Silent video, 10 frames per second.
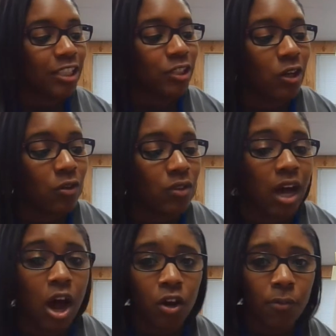So
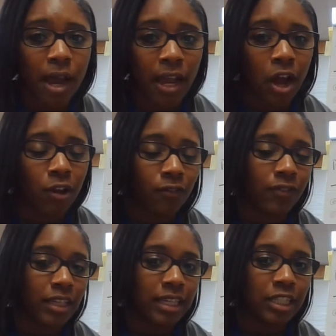the
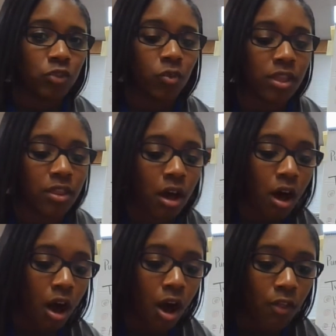autobiography is when the
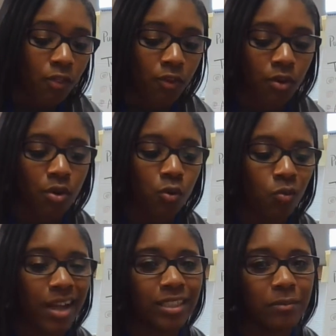author
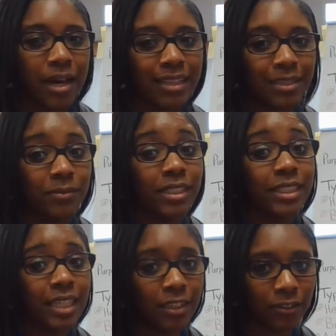writes about
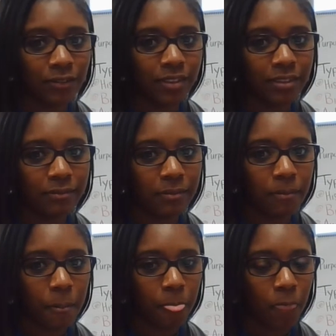themselves,
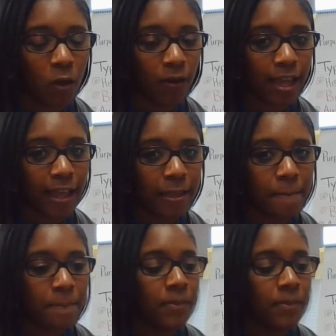okay?